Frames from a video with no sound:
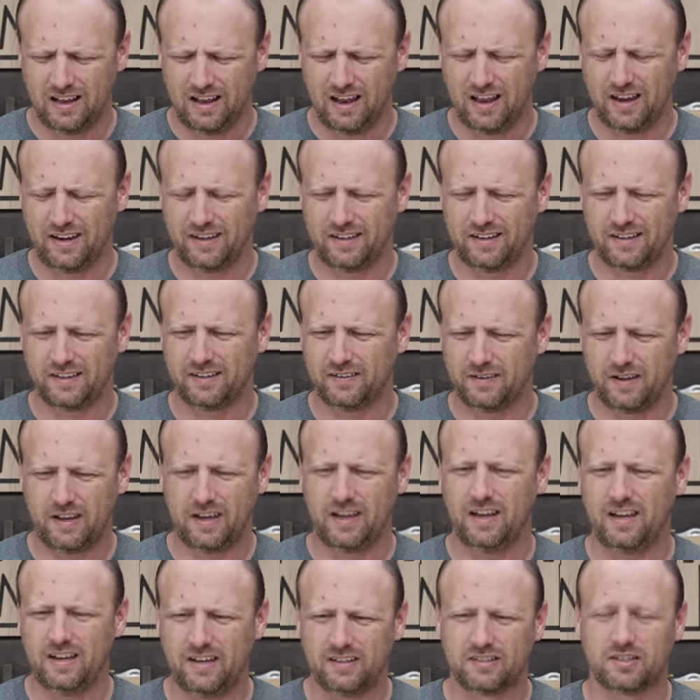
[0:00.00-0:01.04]
like
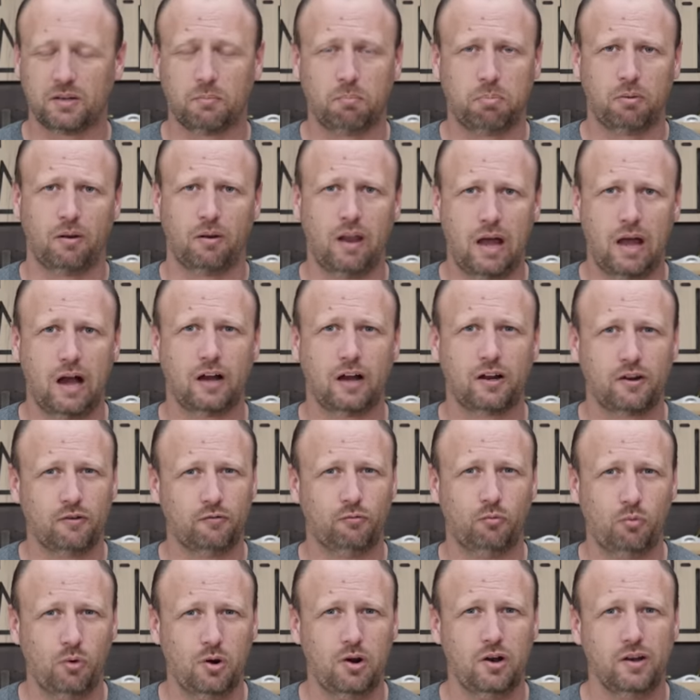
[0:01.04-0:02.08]
it's a block of
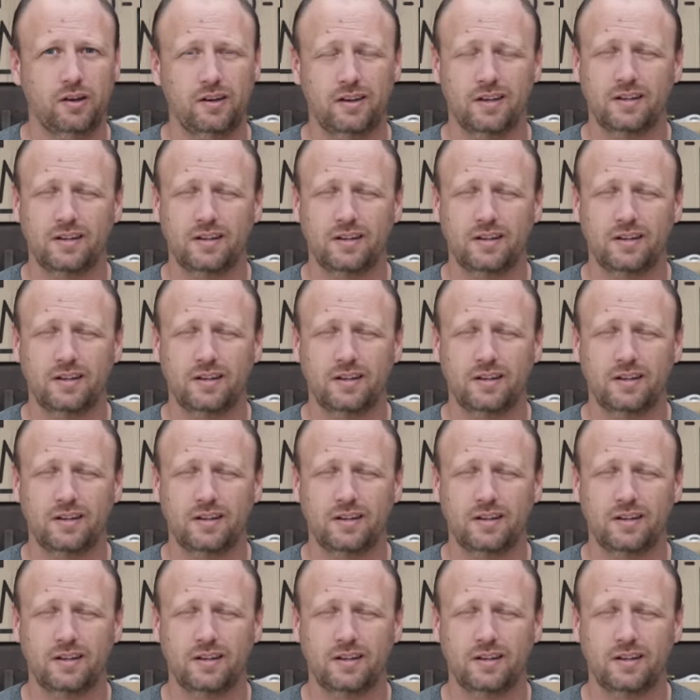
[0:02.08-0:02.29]
wood